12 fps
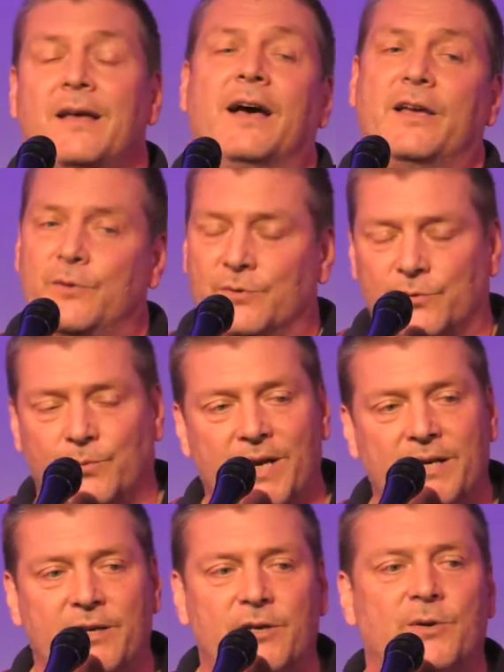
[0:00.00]
I used the
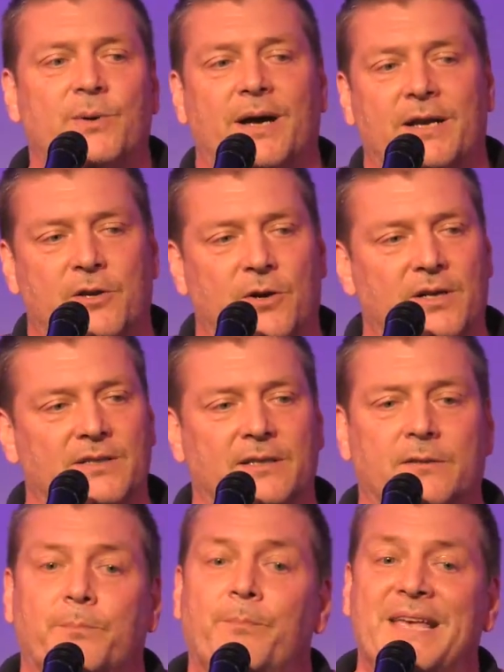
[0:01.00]
radio. I called a
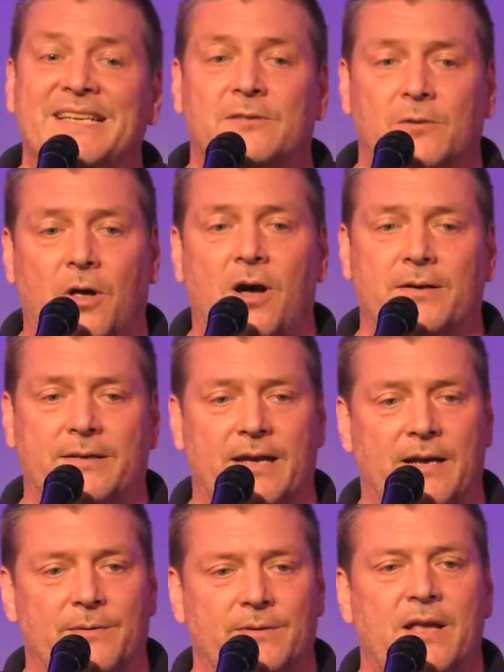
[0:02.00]
base
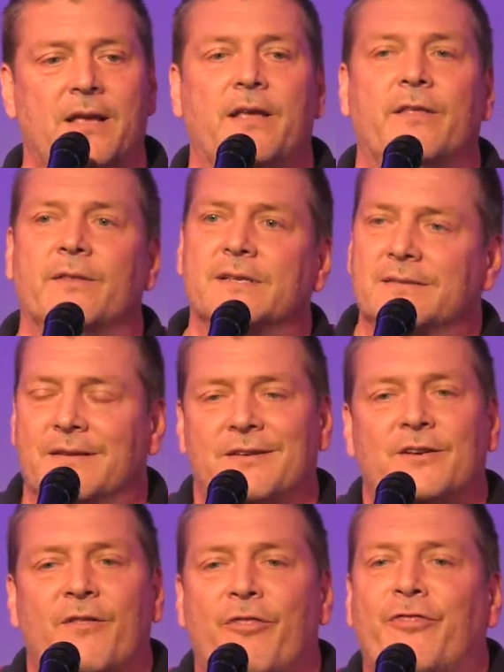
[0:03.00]
lockdown. There's
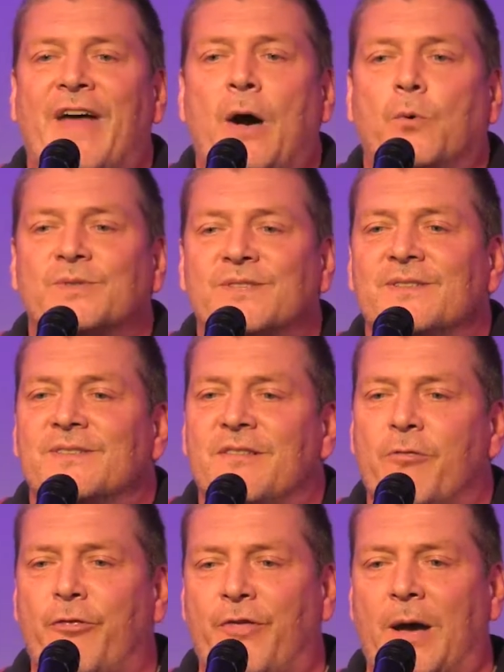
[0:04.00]
thousands
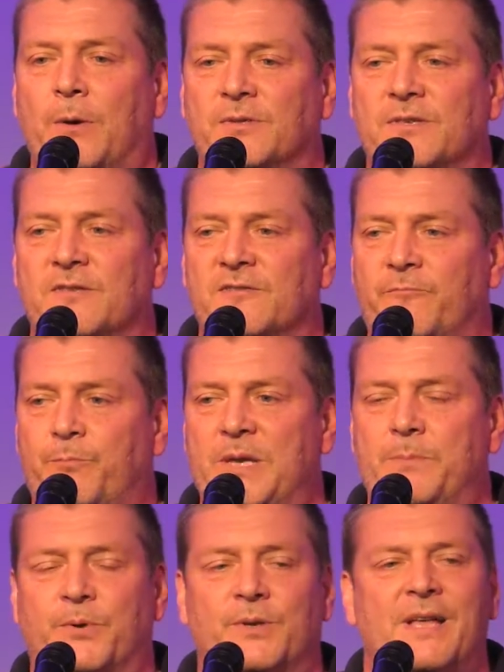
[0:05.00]
and thousands of
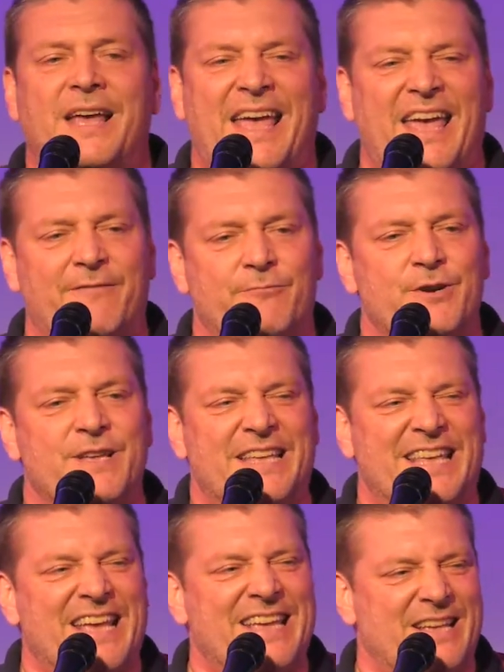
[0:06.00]
people. Every
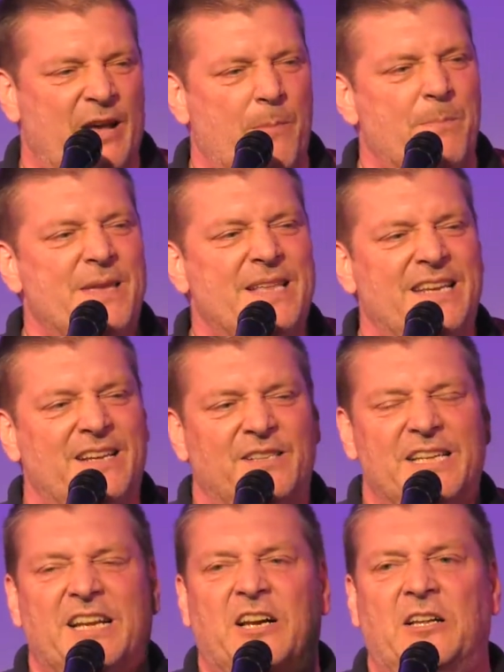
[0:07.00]
gate
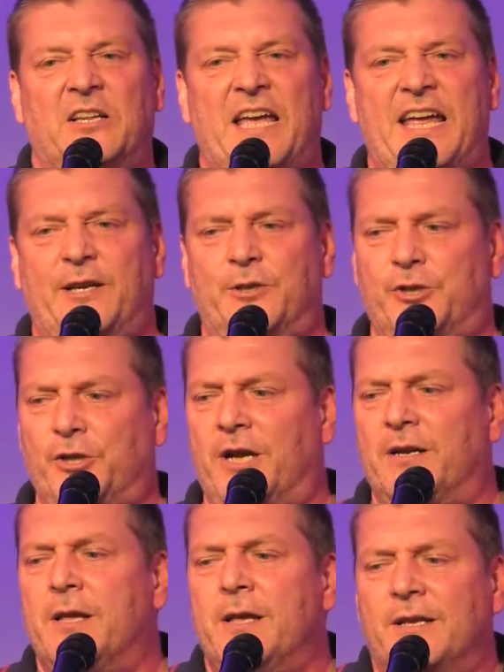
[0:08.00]
immediately clanged
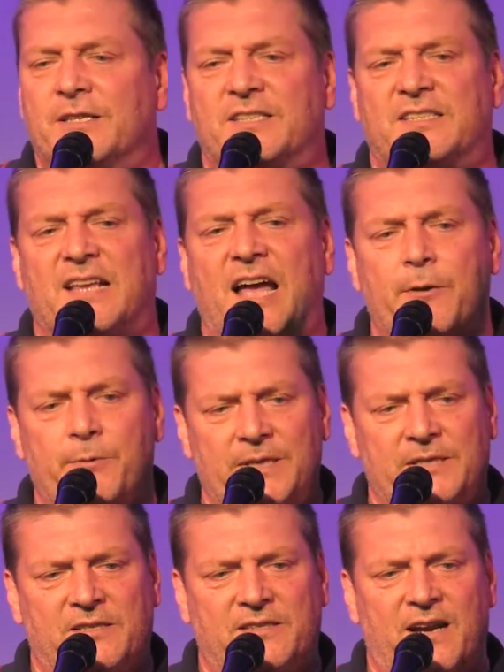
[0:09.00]
shut.
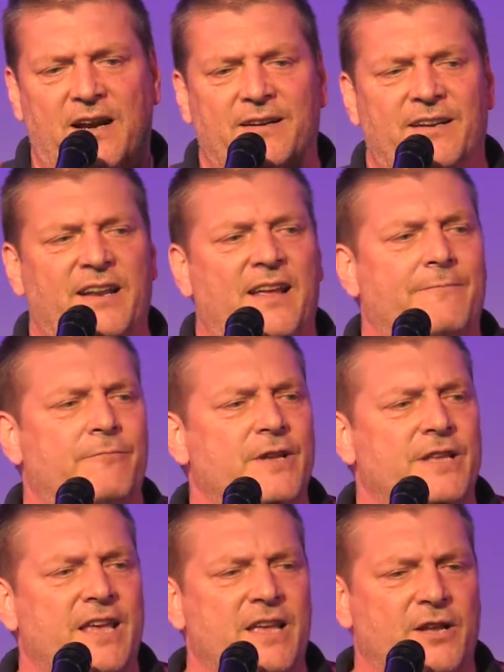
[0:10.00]
Sirens started. Every
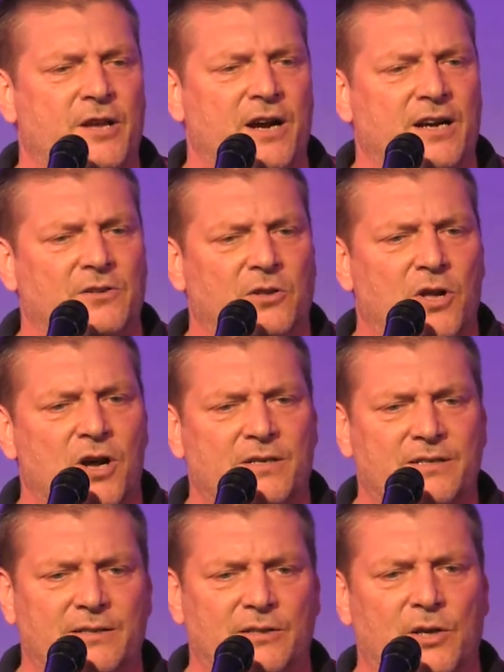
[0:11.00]
gate guard
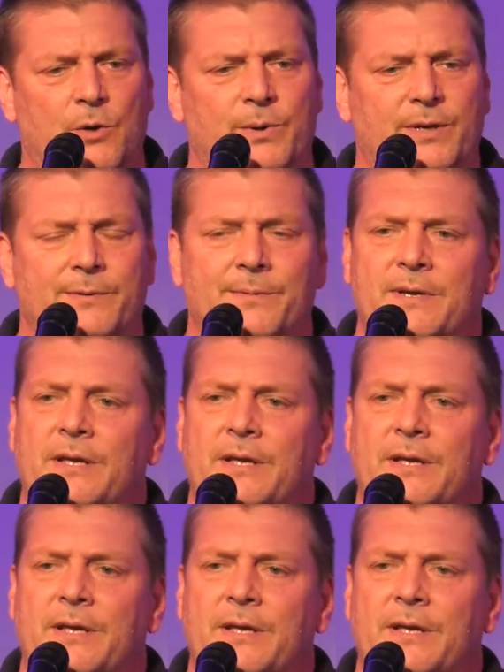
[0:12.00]
locked and loaded.